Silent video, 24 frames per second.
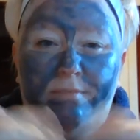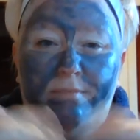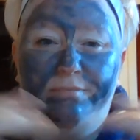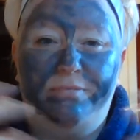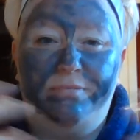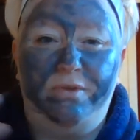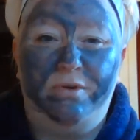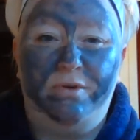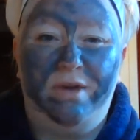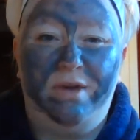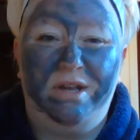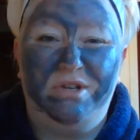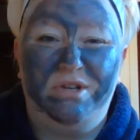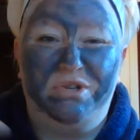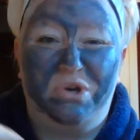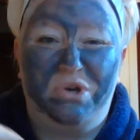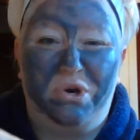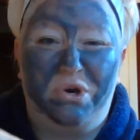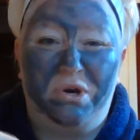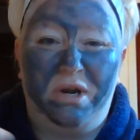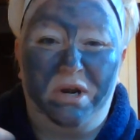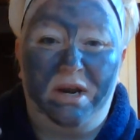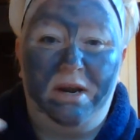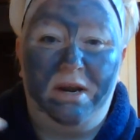you get
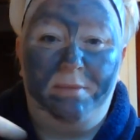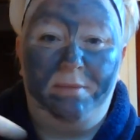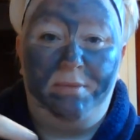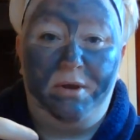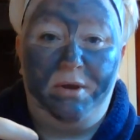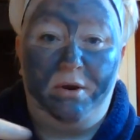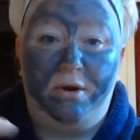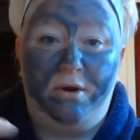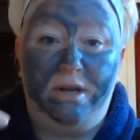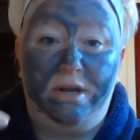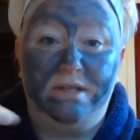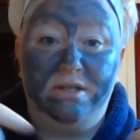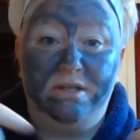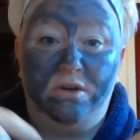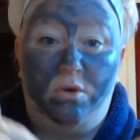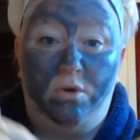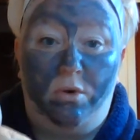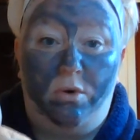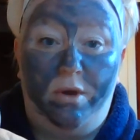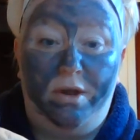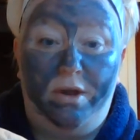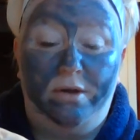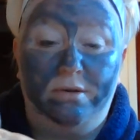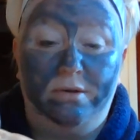dirt and impurities and
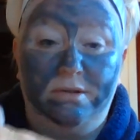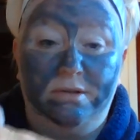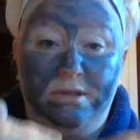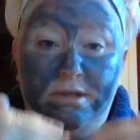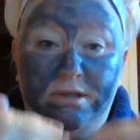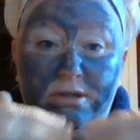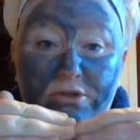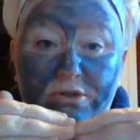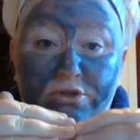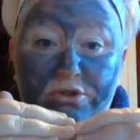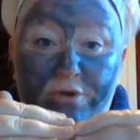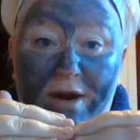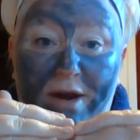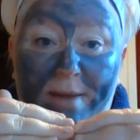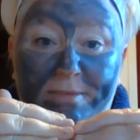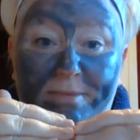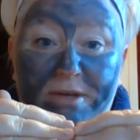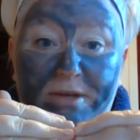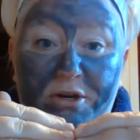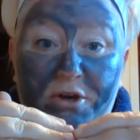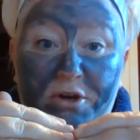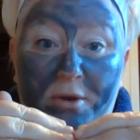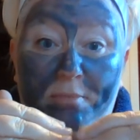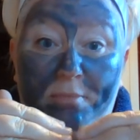oils trapped
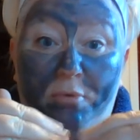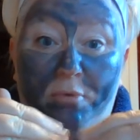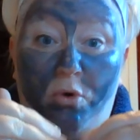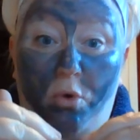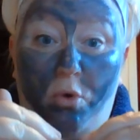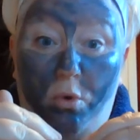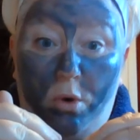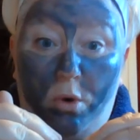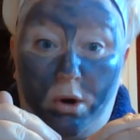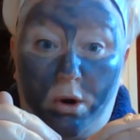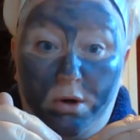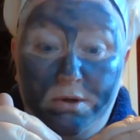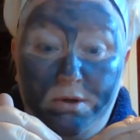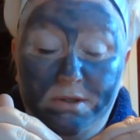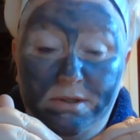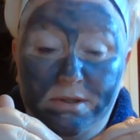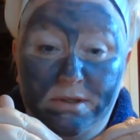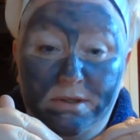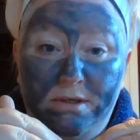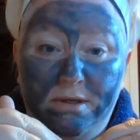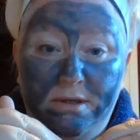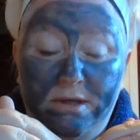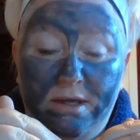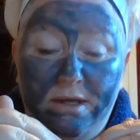in your
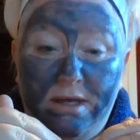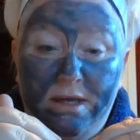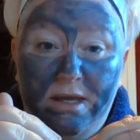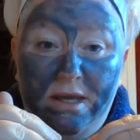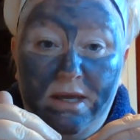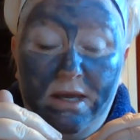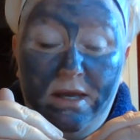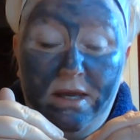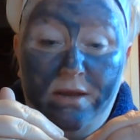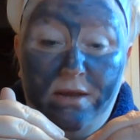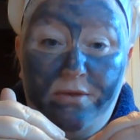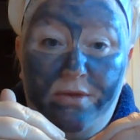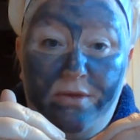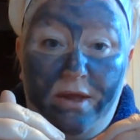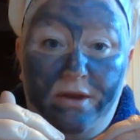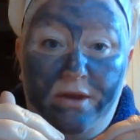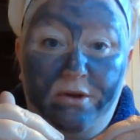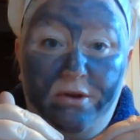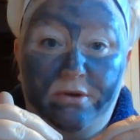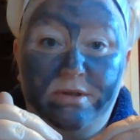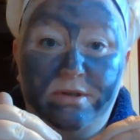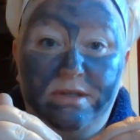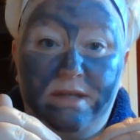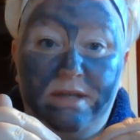pores, then
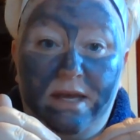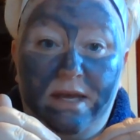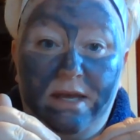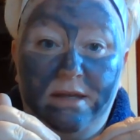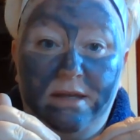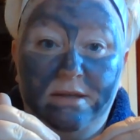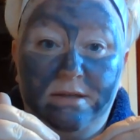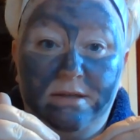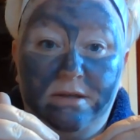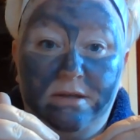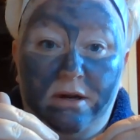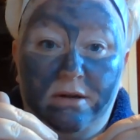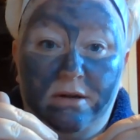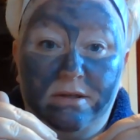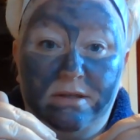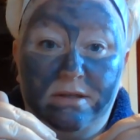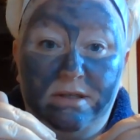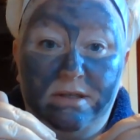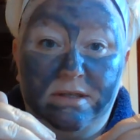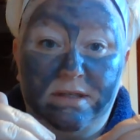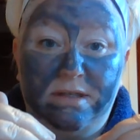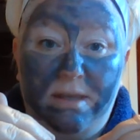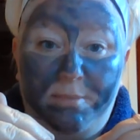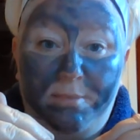your skin starts to
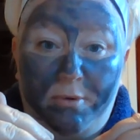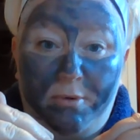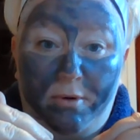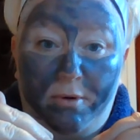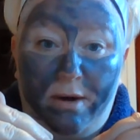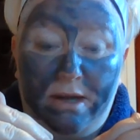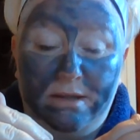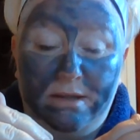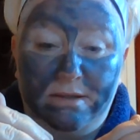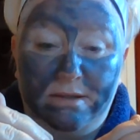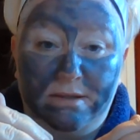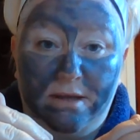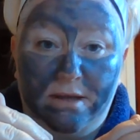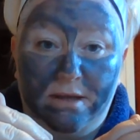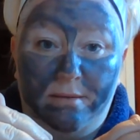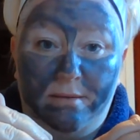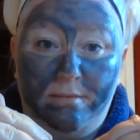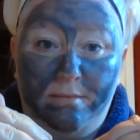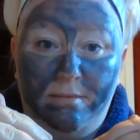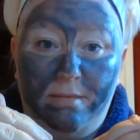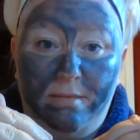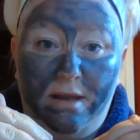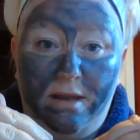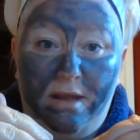separate
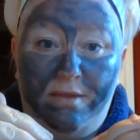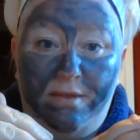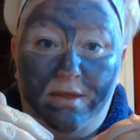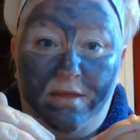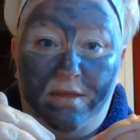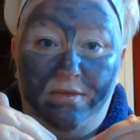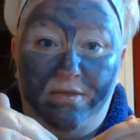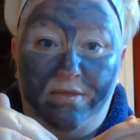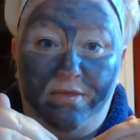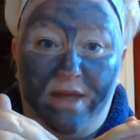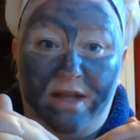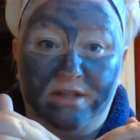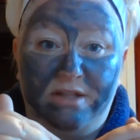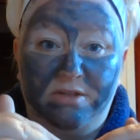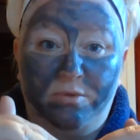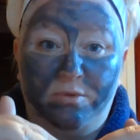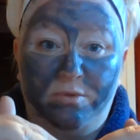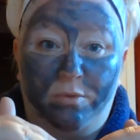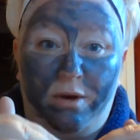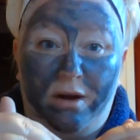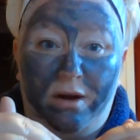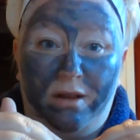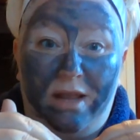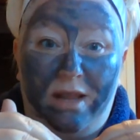some, and then that's
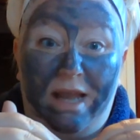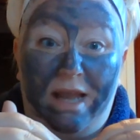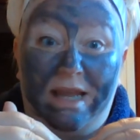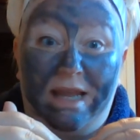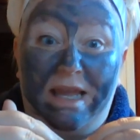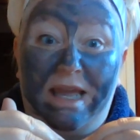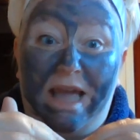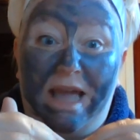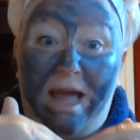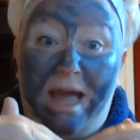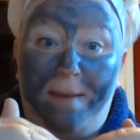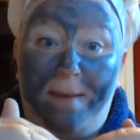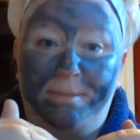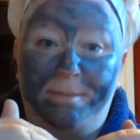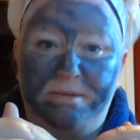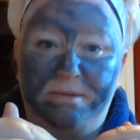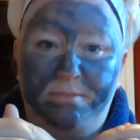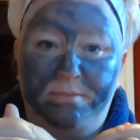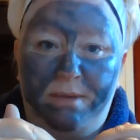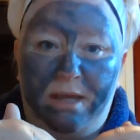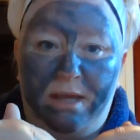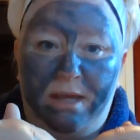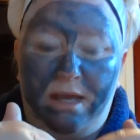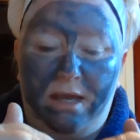where like gaps
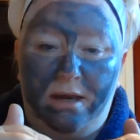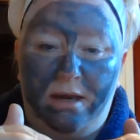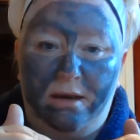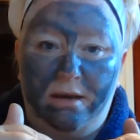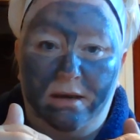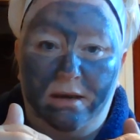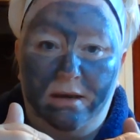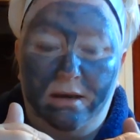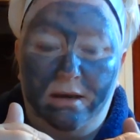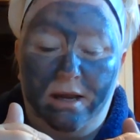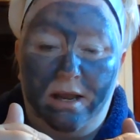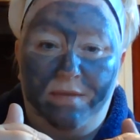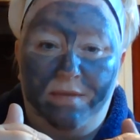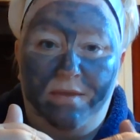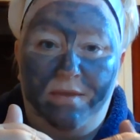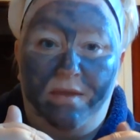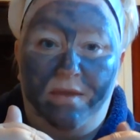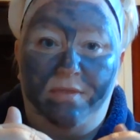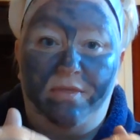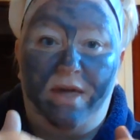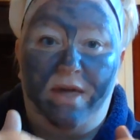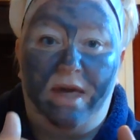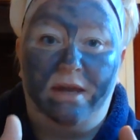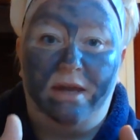begin, and
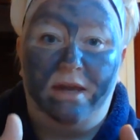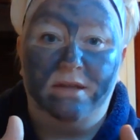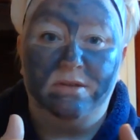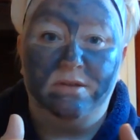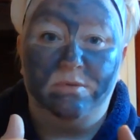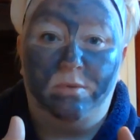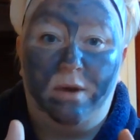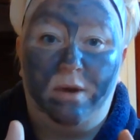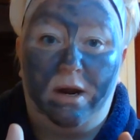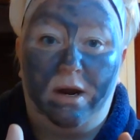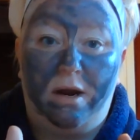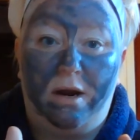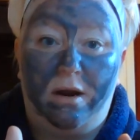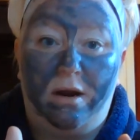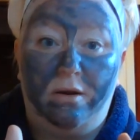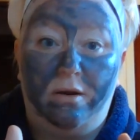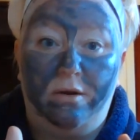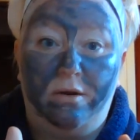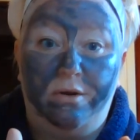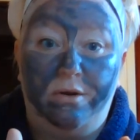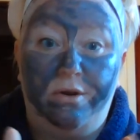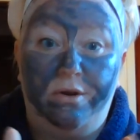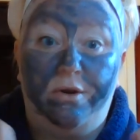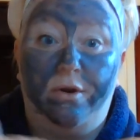then that is where
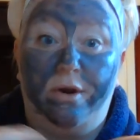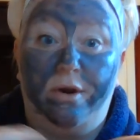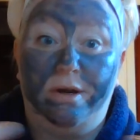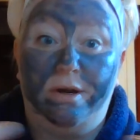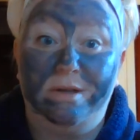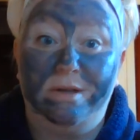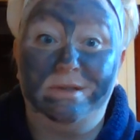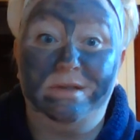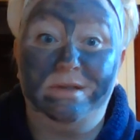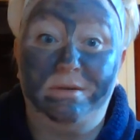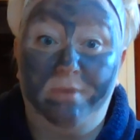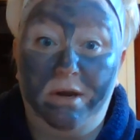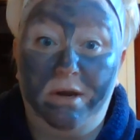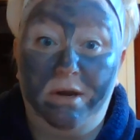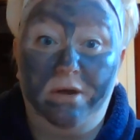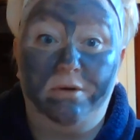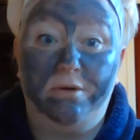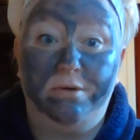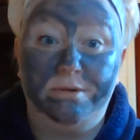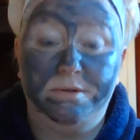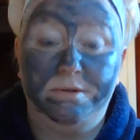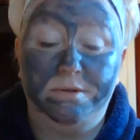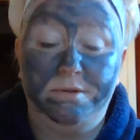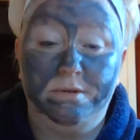you're going to see
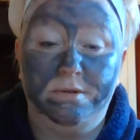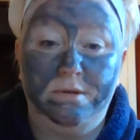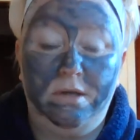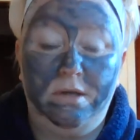wrinkles.